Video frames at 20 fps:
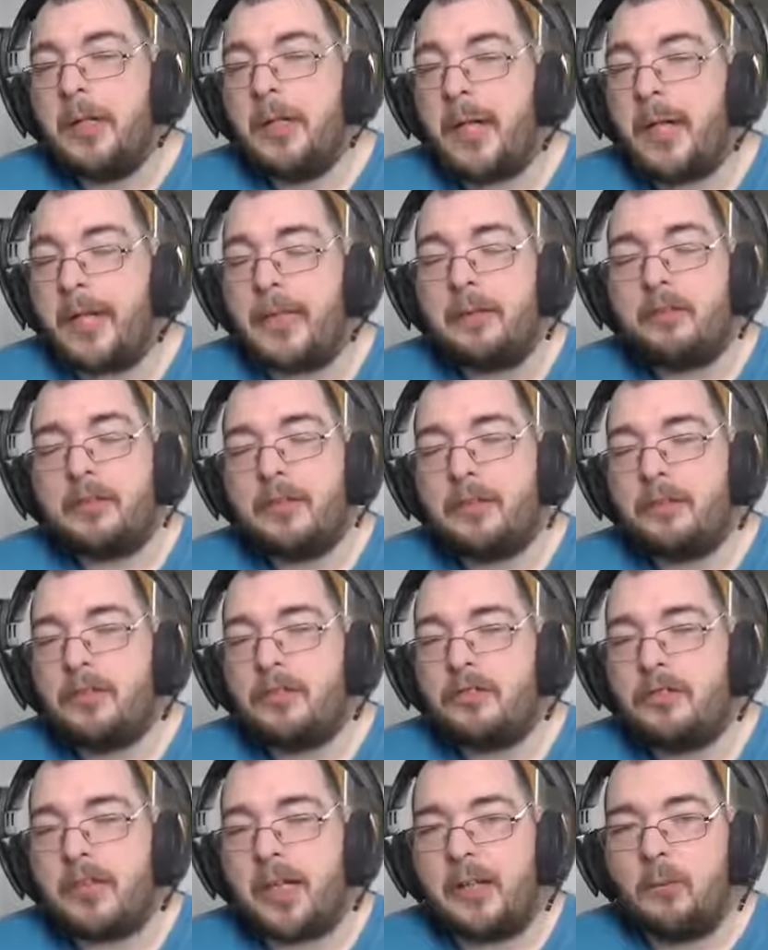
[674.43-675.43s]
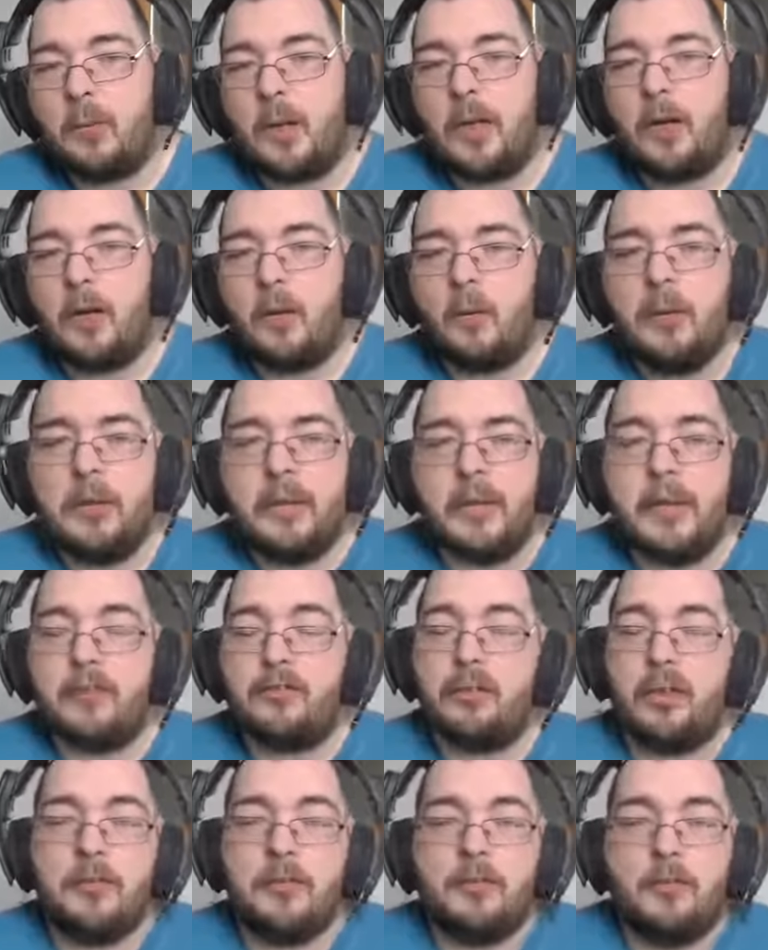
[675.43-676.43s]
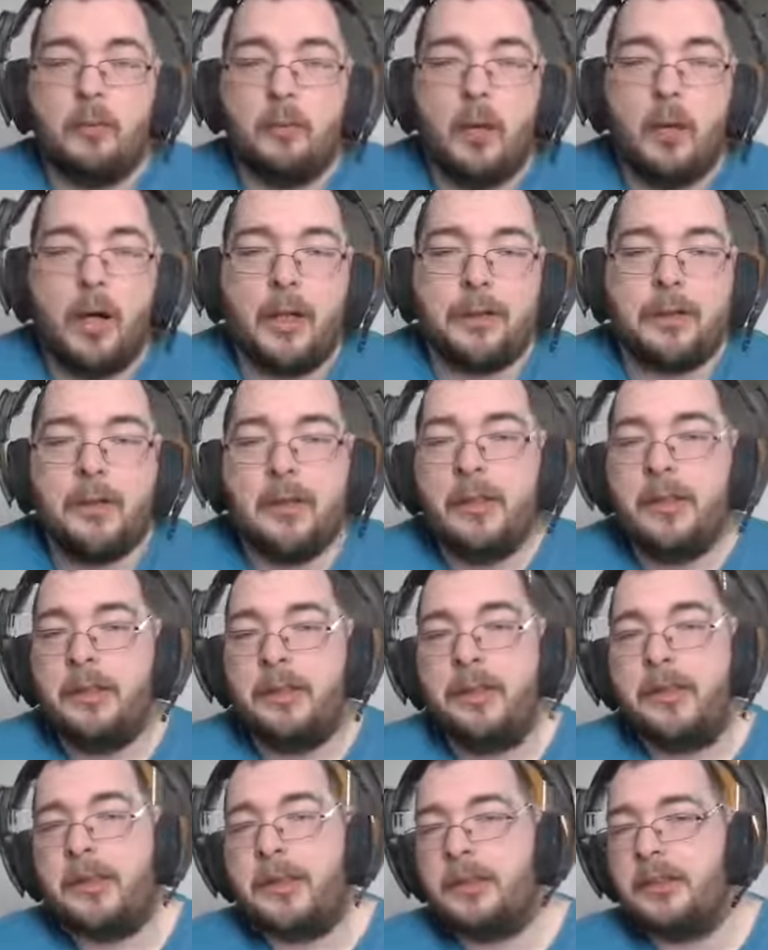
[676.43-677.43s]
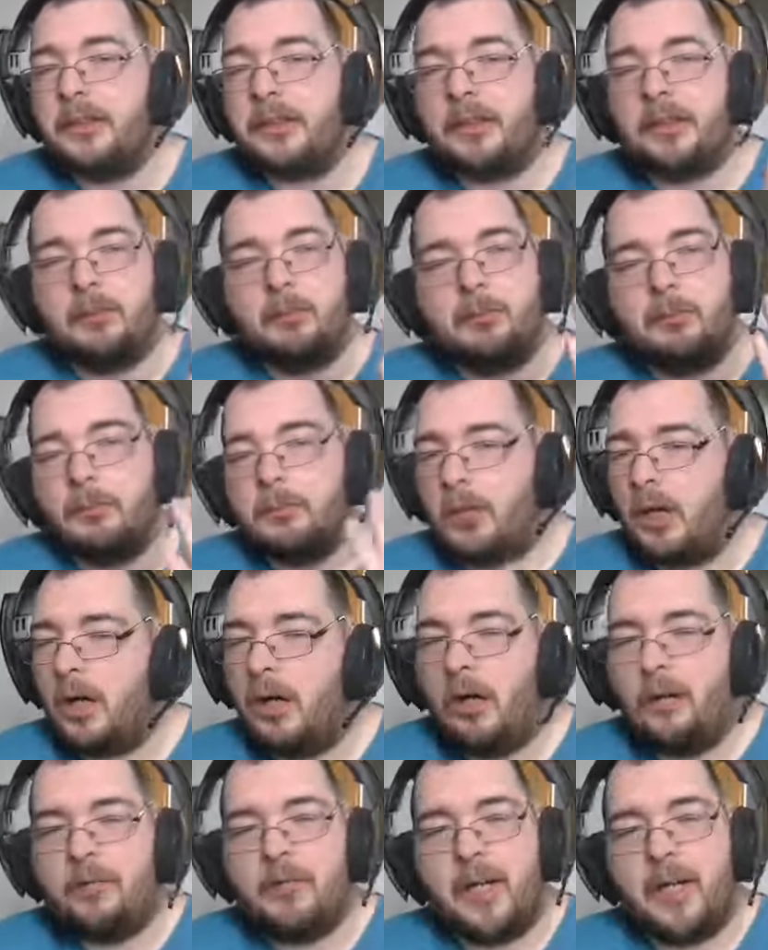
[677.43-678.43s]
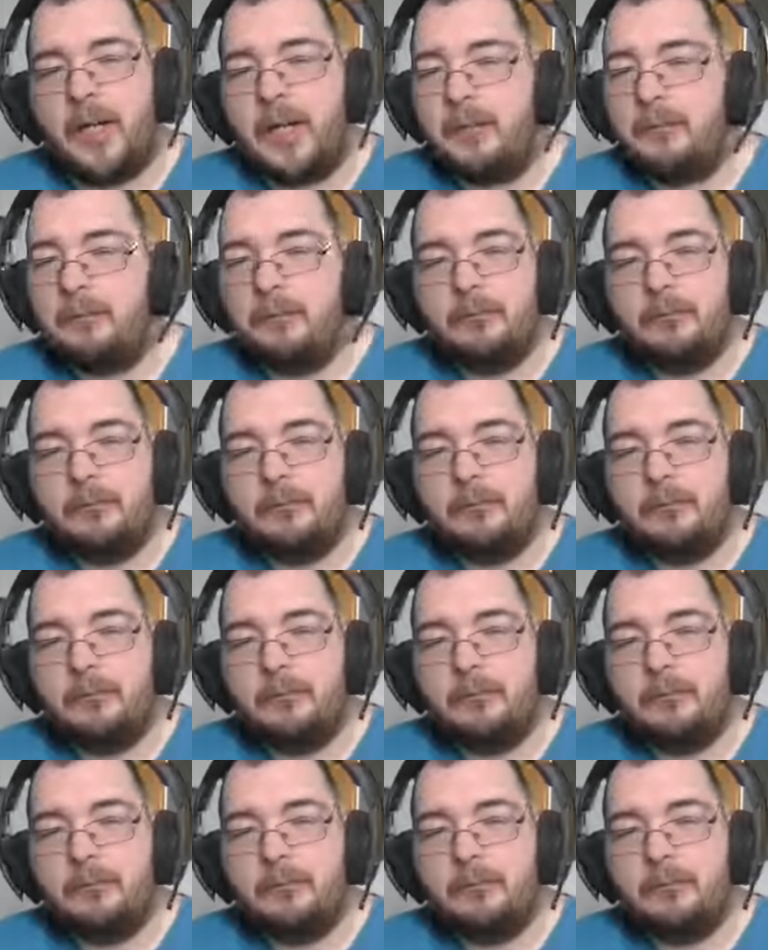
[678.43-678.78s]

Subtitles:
And even if you say, well, it's only for one, you can just halve that.